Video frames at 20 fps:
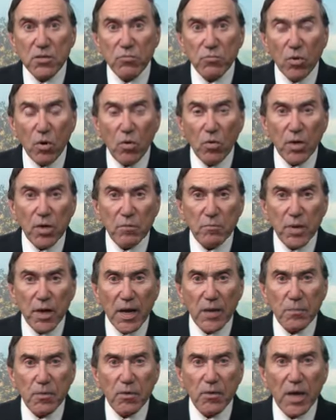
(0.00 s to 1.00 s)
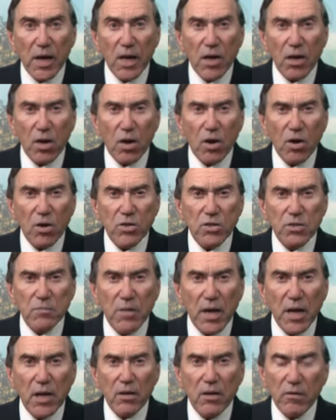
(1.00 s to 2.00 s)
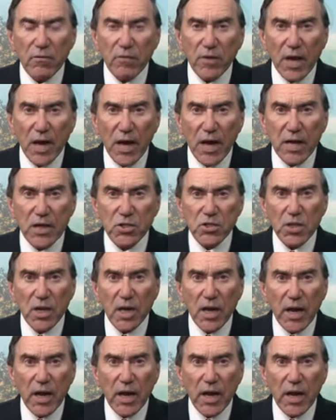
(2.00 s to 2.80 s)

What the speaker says: rolling paper, a large amount of cash,